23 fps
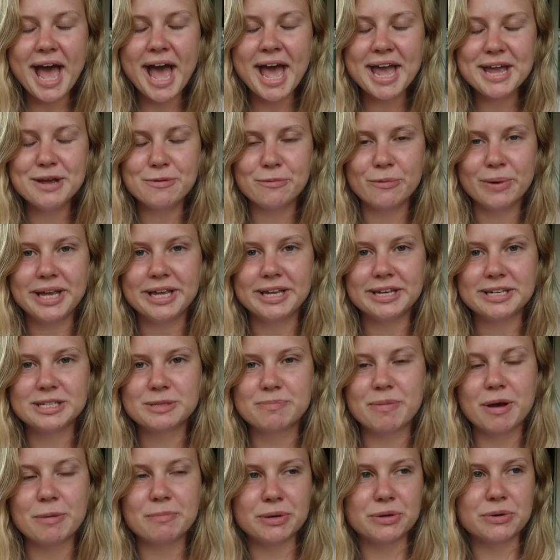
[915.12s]
8 weeks,
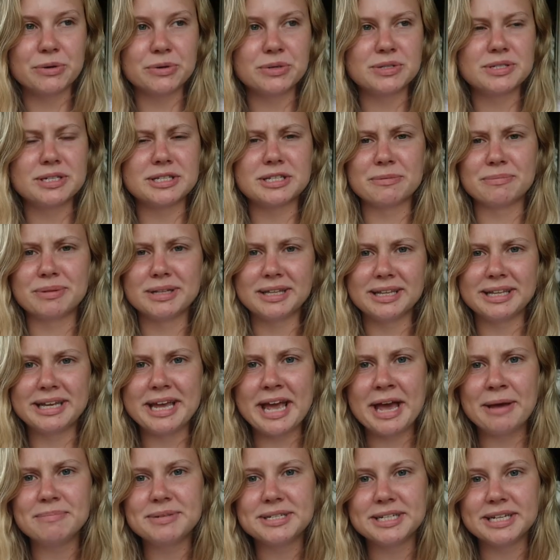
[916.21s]
but because it's completely
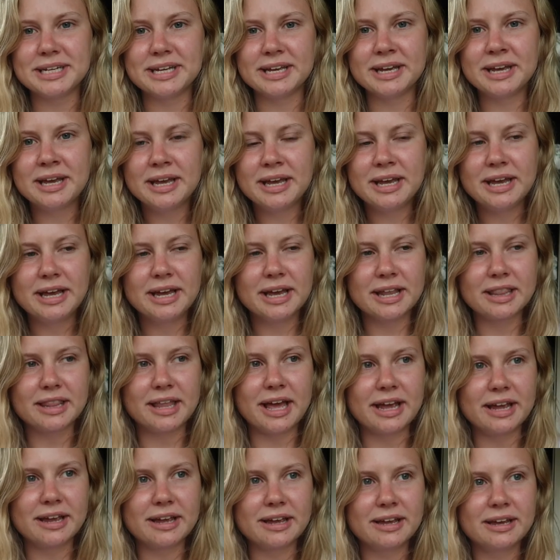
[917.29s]
empty,
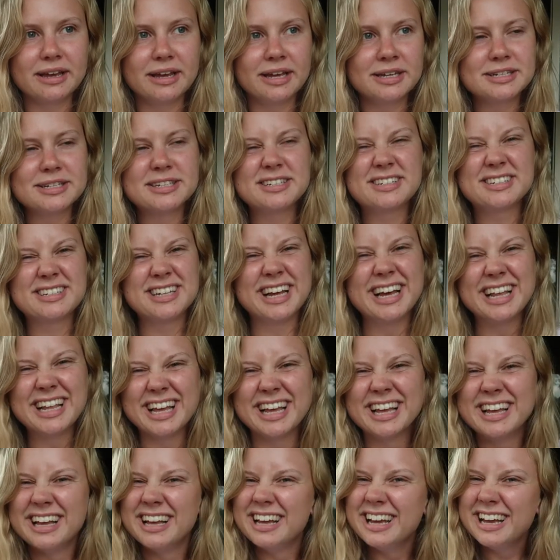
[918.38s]
like it just
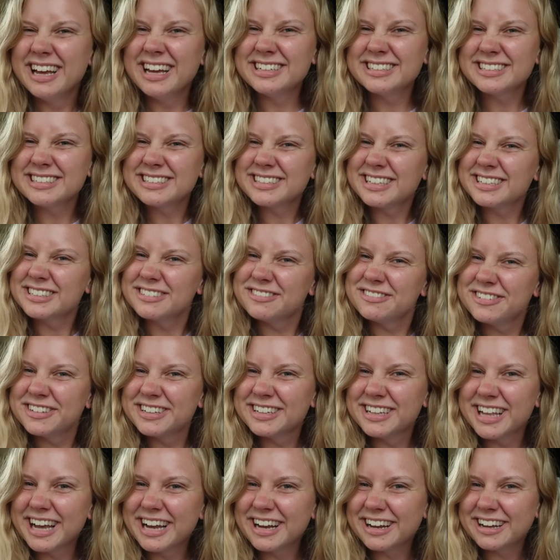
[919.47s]
doesn't
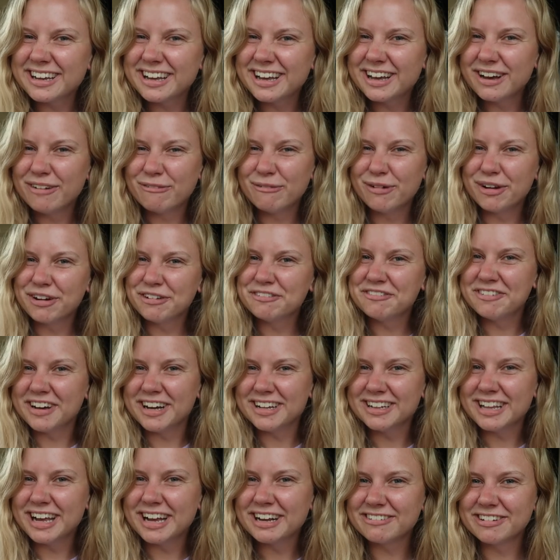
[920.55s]
feel like what it
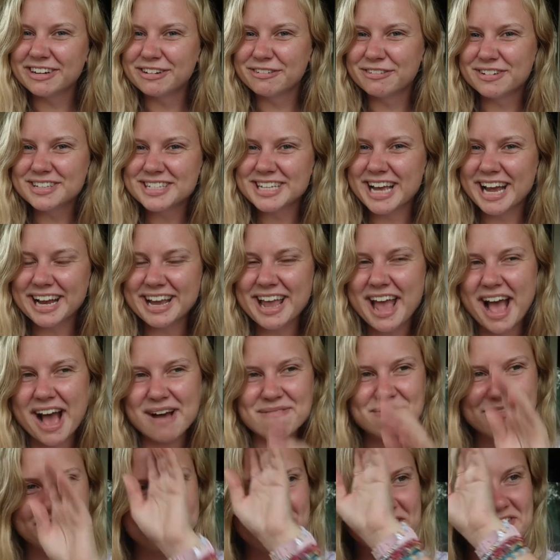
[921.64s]
felt like when it was at
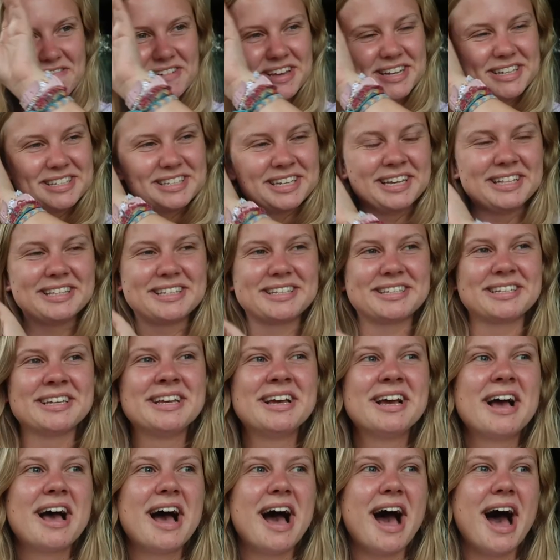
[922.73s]
camp, if that makes sense.
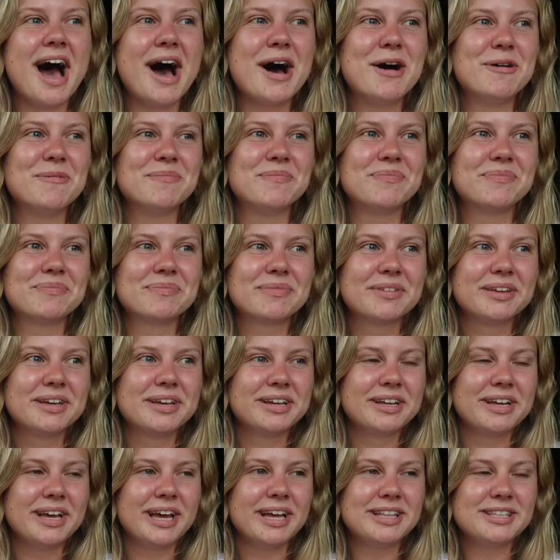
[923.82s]

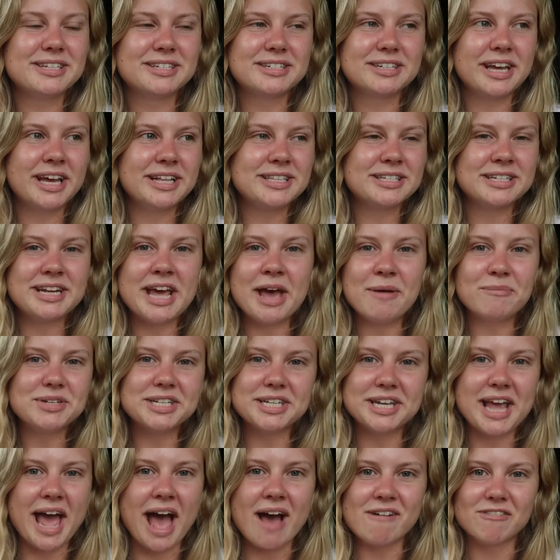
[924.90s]
It's an
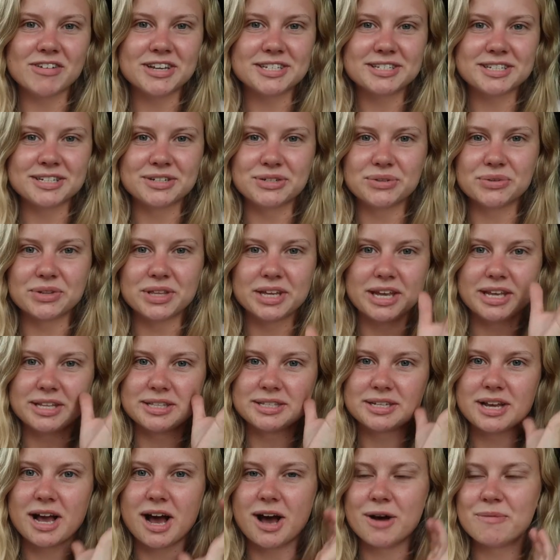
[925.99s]
empty canvas until the
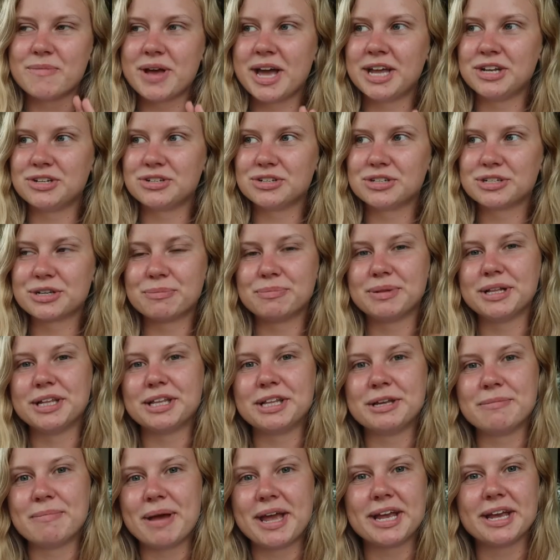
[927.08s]
kids come and just
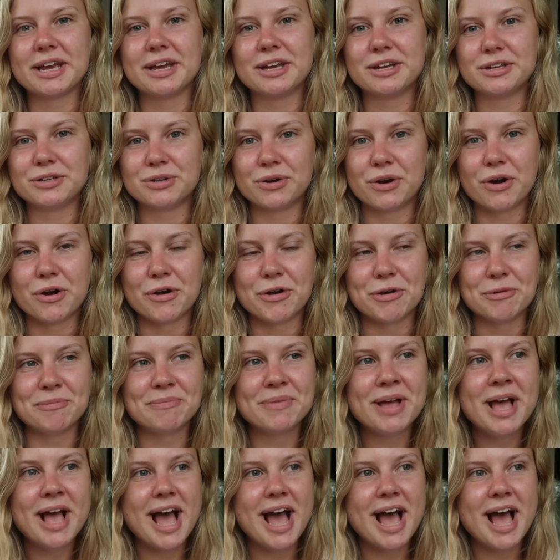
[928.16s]
completely make it your home.